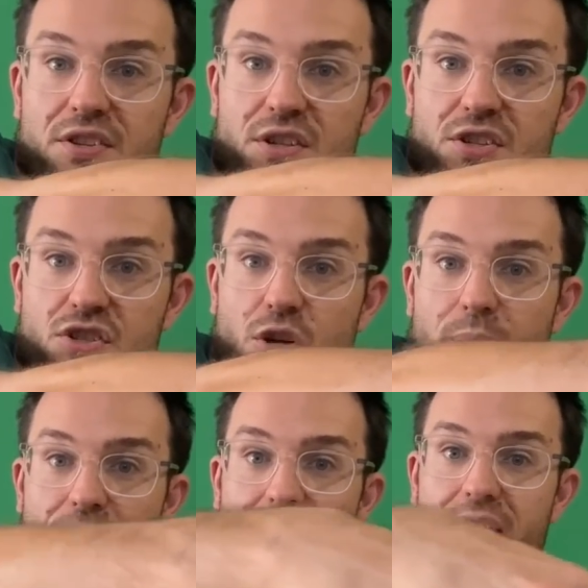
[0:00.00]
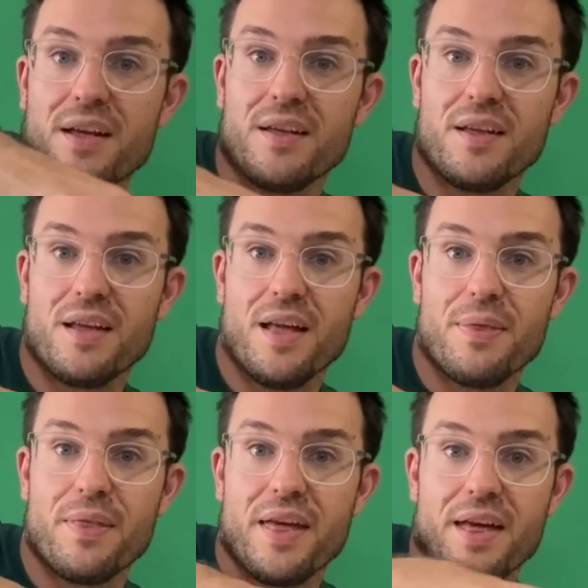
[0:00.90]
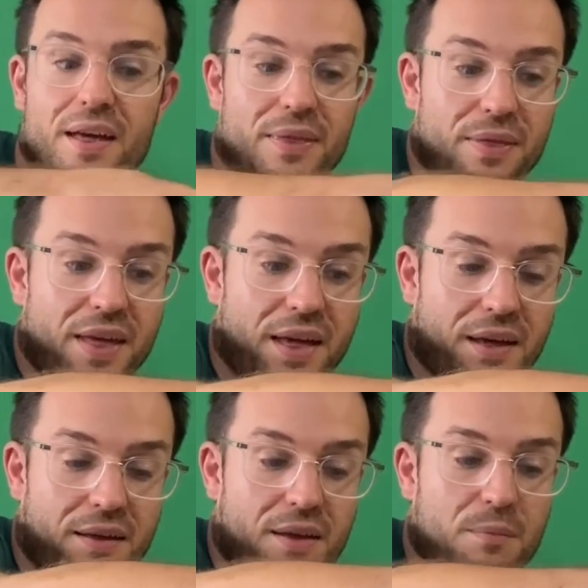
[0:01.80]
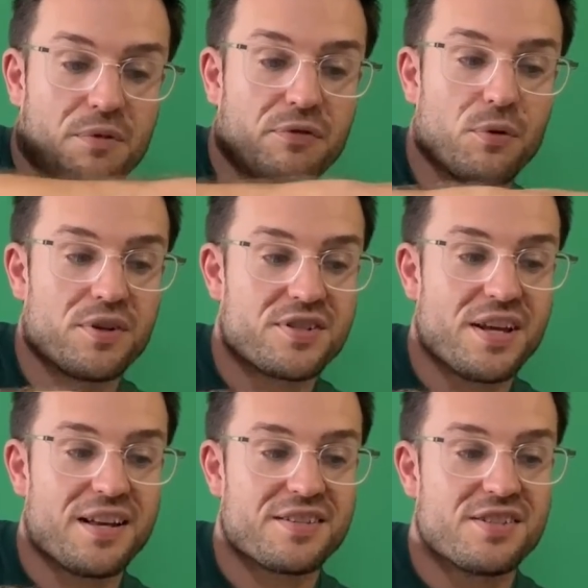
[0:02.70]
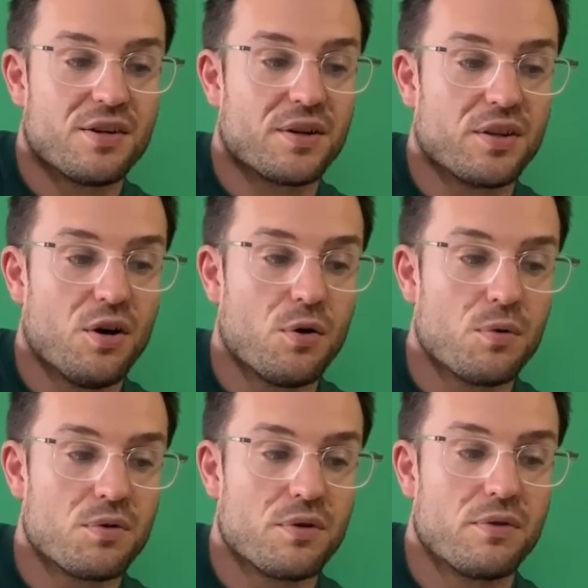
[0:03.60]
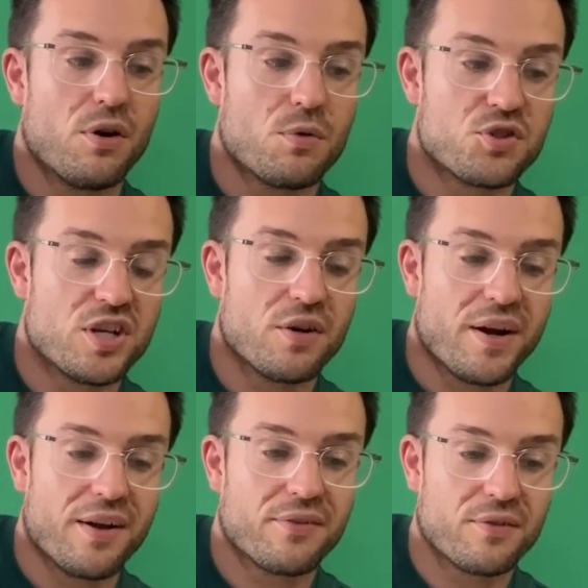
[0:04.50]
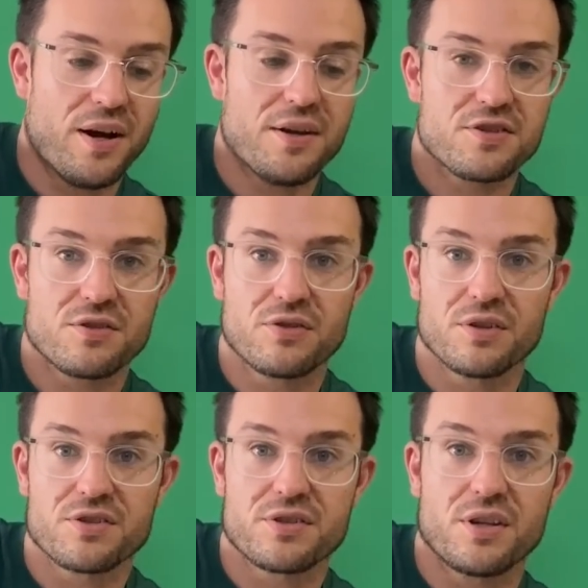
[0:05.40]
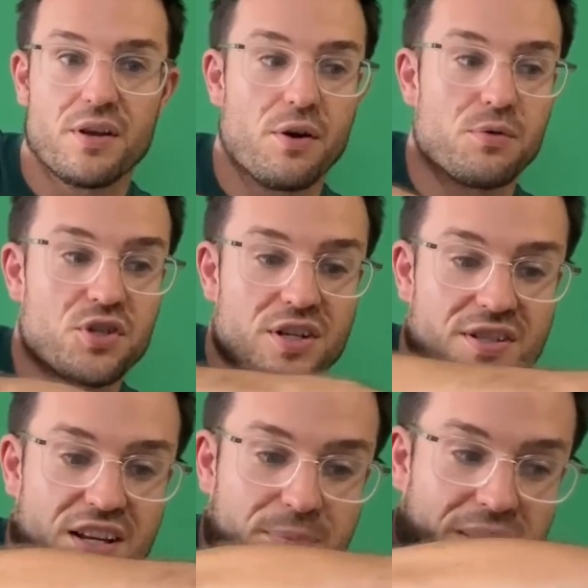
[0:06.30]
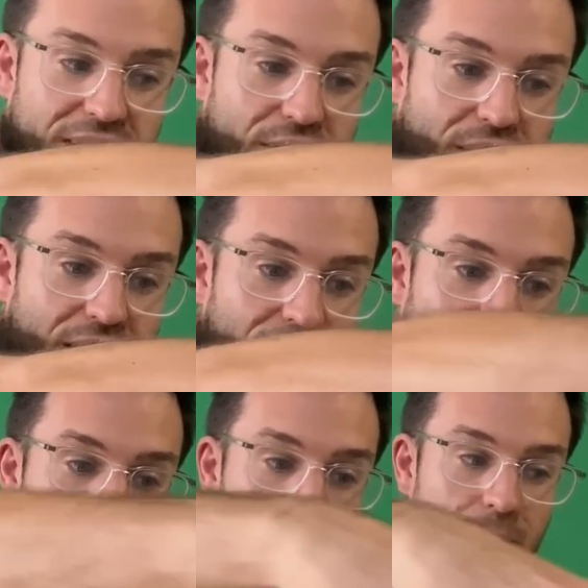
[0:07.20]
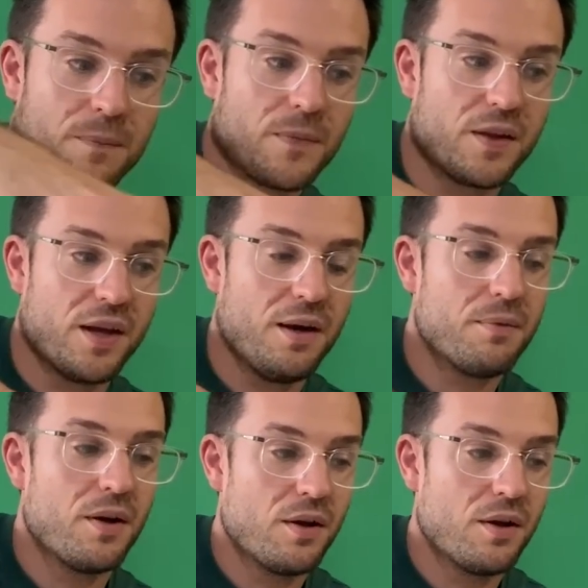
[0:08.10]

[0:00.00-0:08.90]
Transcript: It's gonna stop there and there and there before it starts steering the whole the whole jig around, right? Until you know the whole jig starts being led around. Yeah.